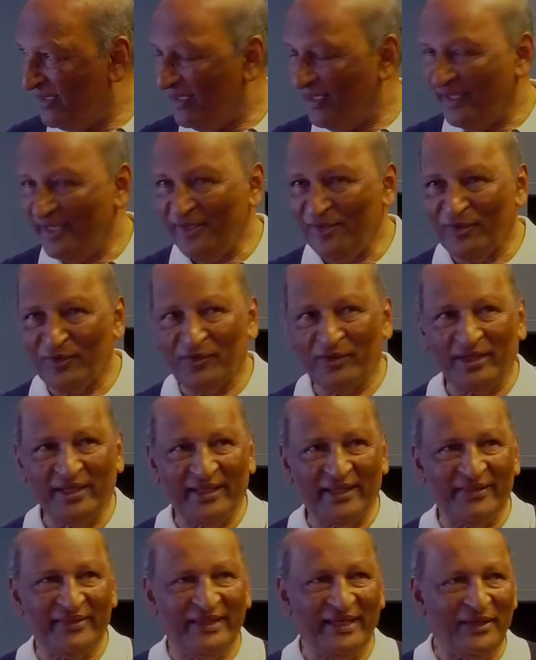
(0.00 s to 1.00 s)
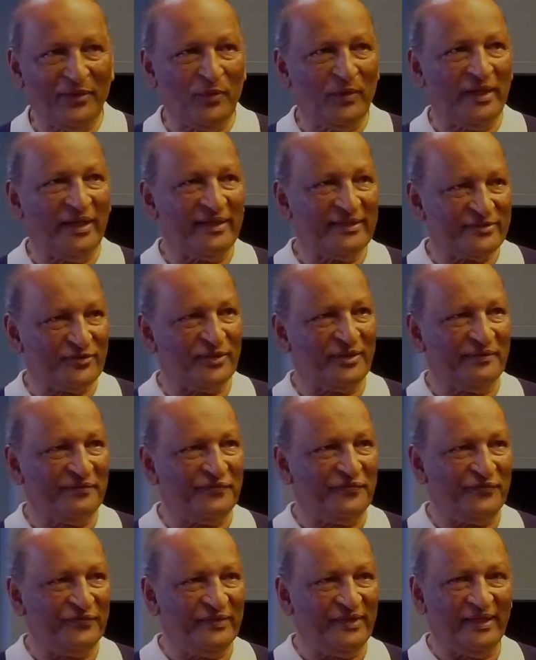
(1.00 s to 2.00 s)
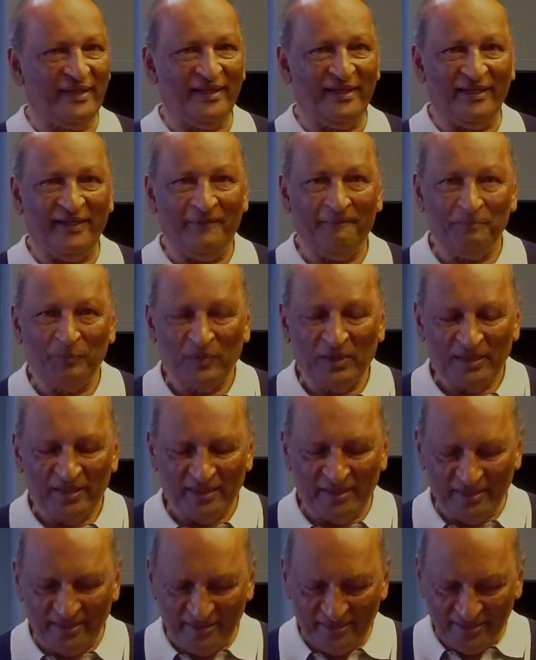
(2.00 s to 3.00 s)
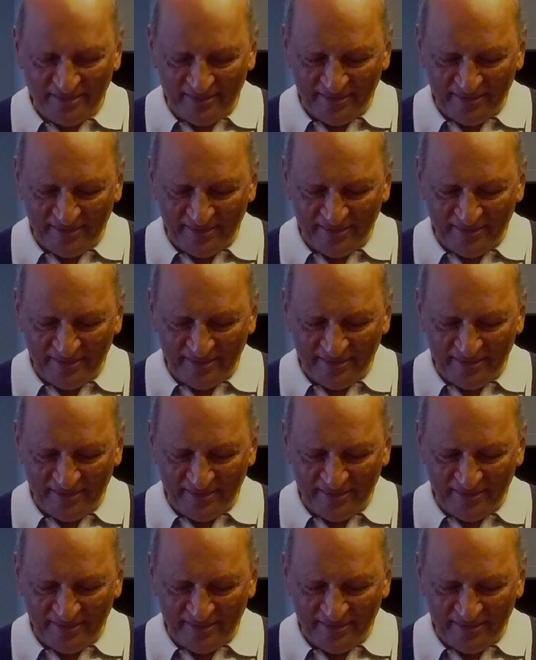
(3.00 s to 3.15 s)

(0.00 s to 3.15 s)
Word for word: you know, and they were sort of the uh,